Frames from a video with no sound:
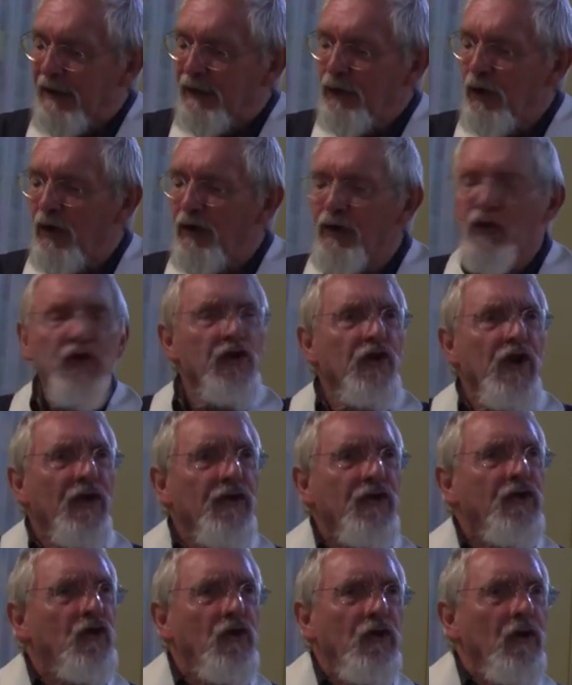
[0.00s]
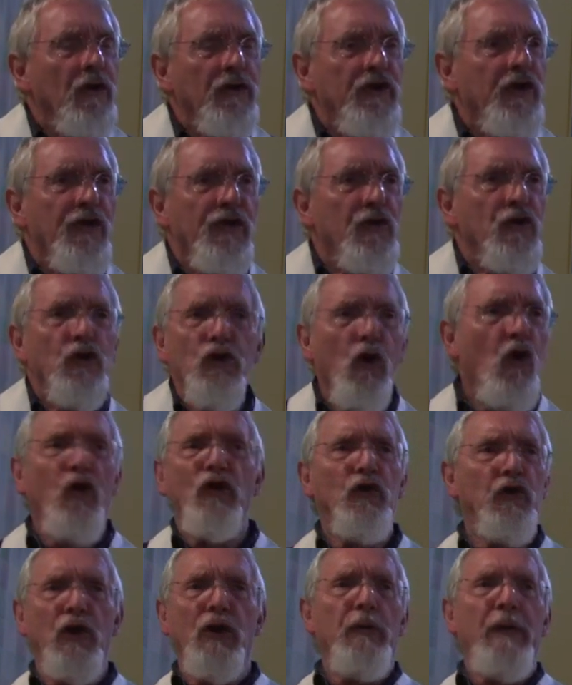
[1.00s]
Not just
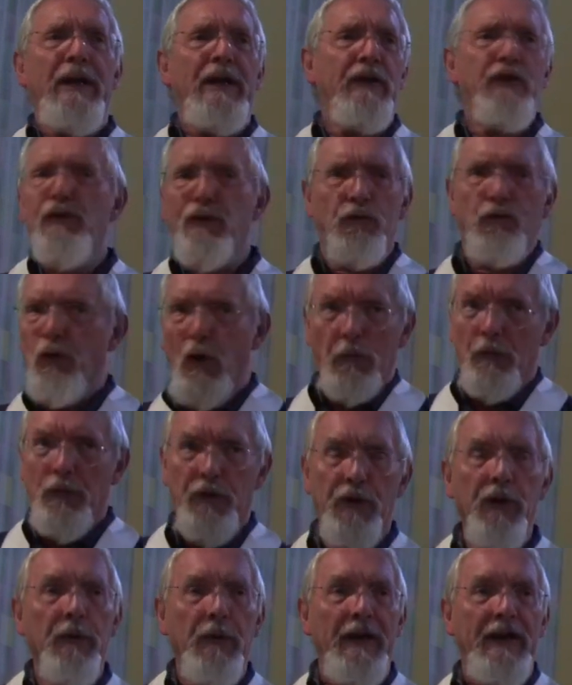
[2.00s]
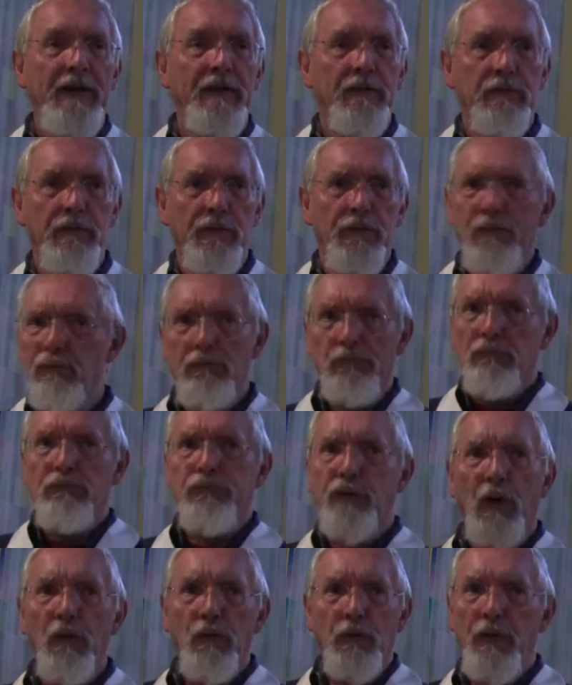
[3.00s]
not doing, just don't do it. Just
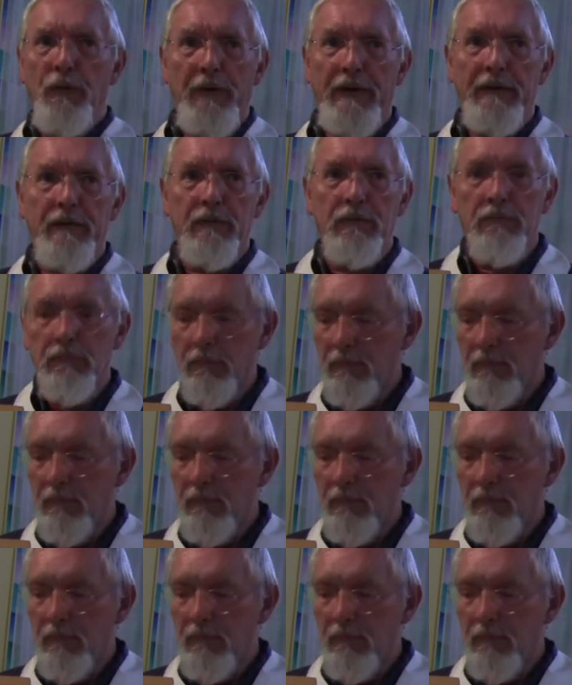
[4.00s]
don't do it.